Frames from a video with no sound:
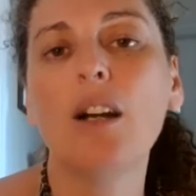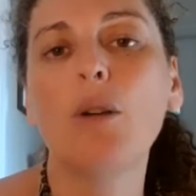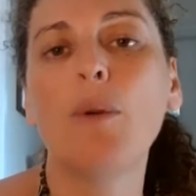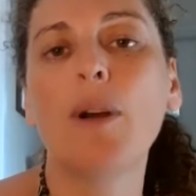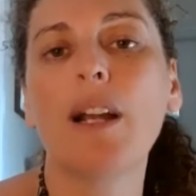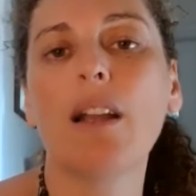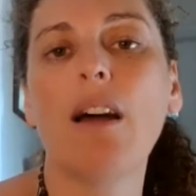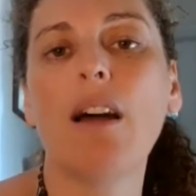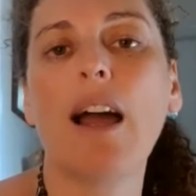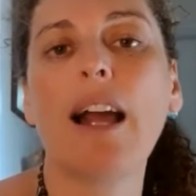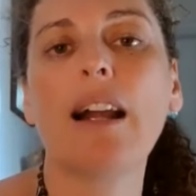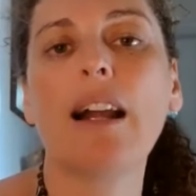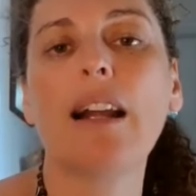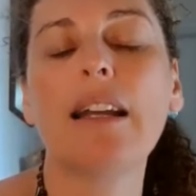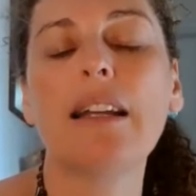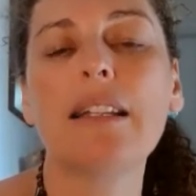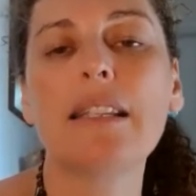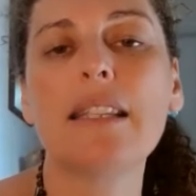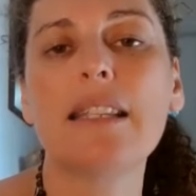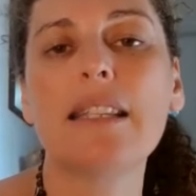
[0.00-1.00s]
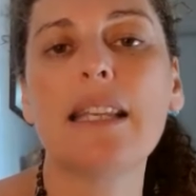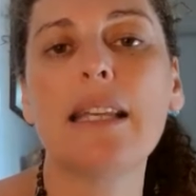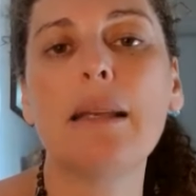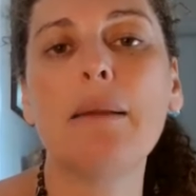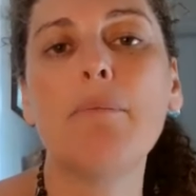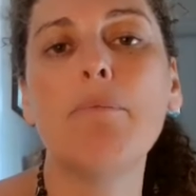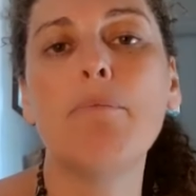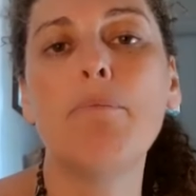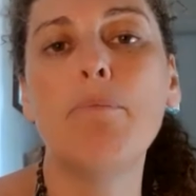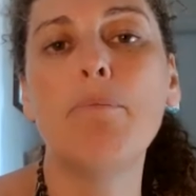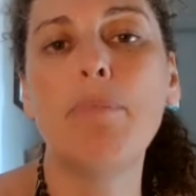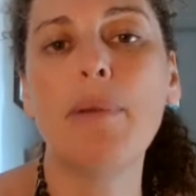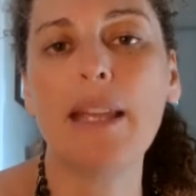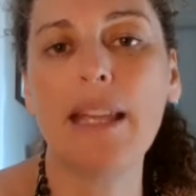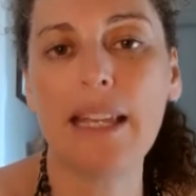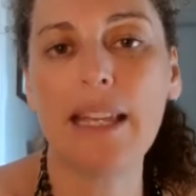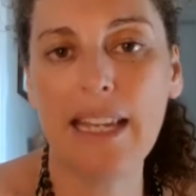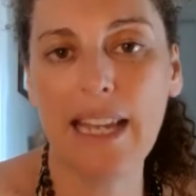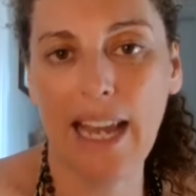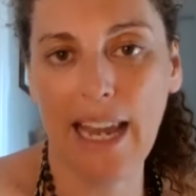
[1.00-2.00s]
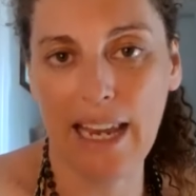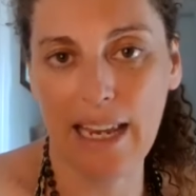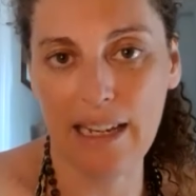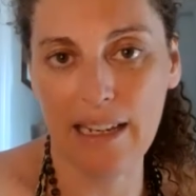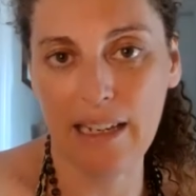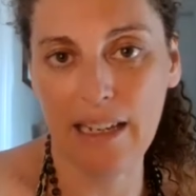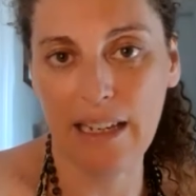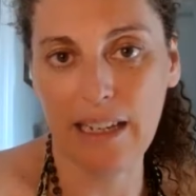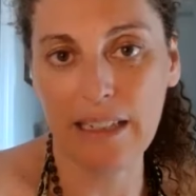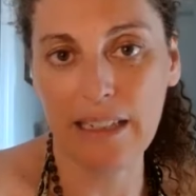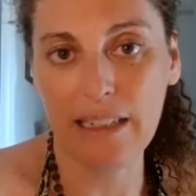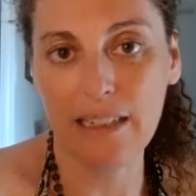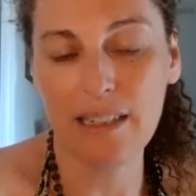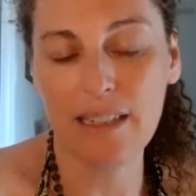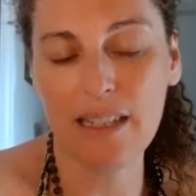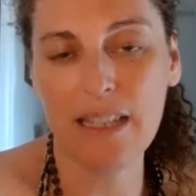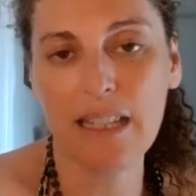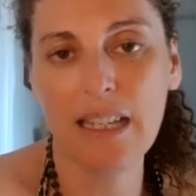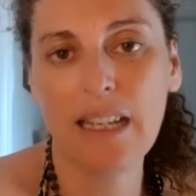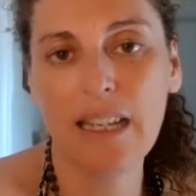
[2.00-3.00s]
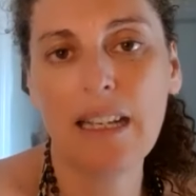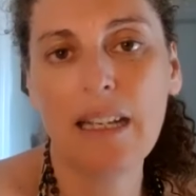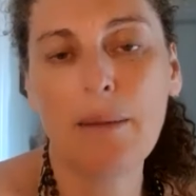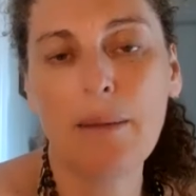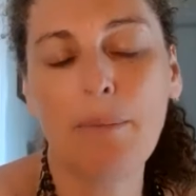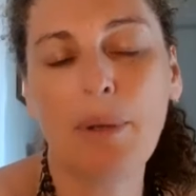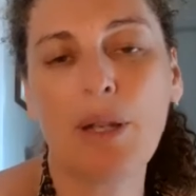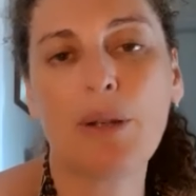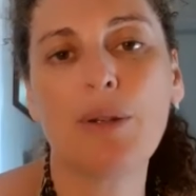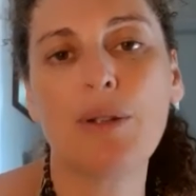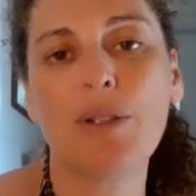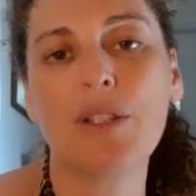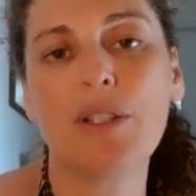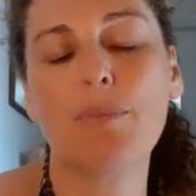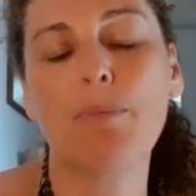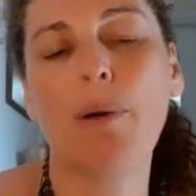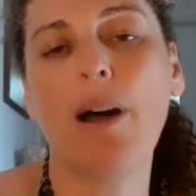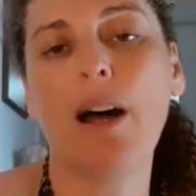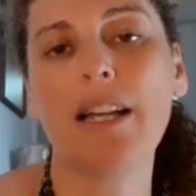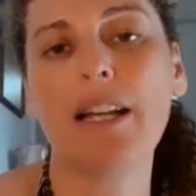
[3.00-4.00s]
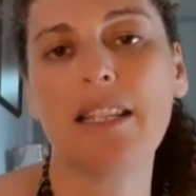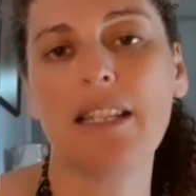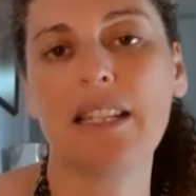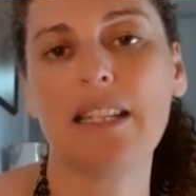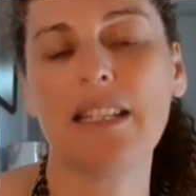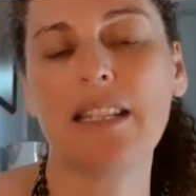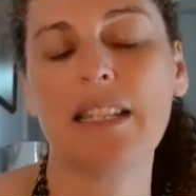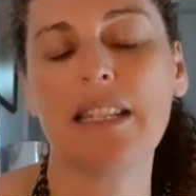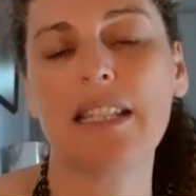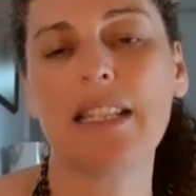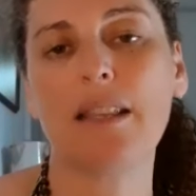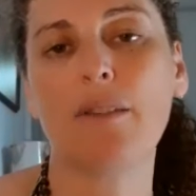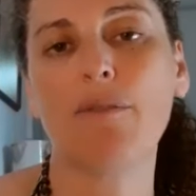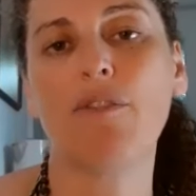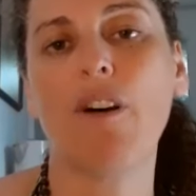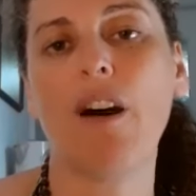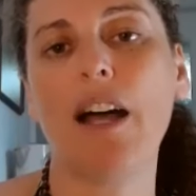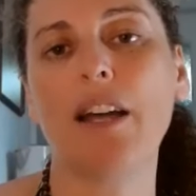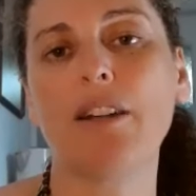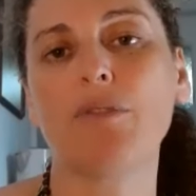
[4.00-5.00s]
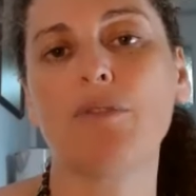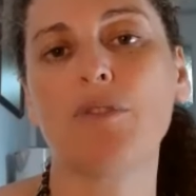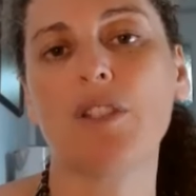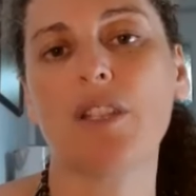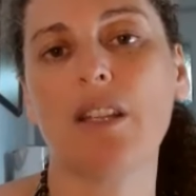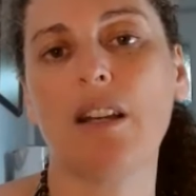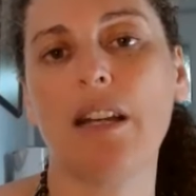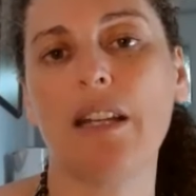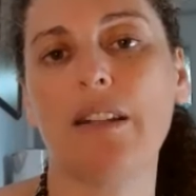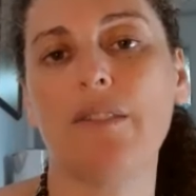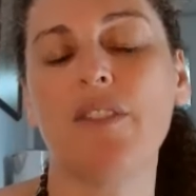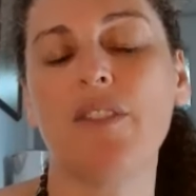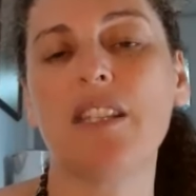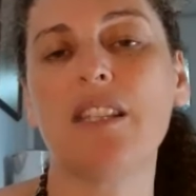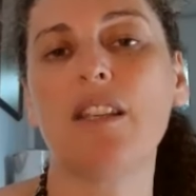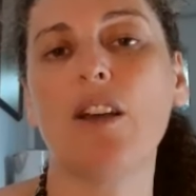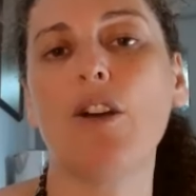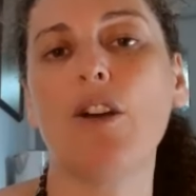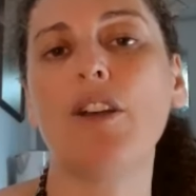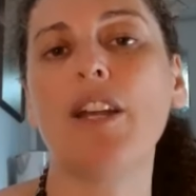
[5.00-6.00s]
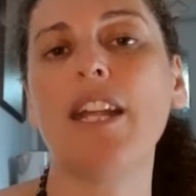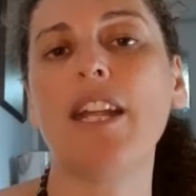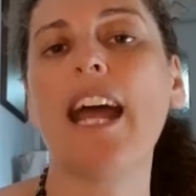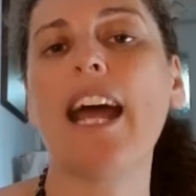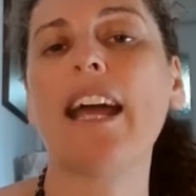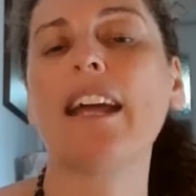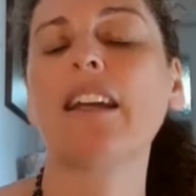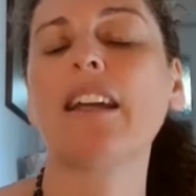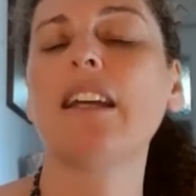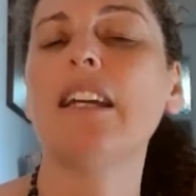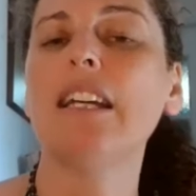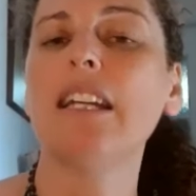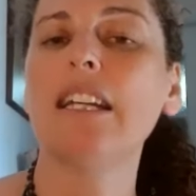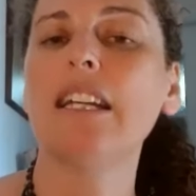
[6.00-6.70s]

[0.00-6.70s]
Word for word: we're likely to see big endings because Pisces is the final sign of the zodiac.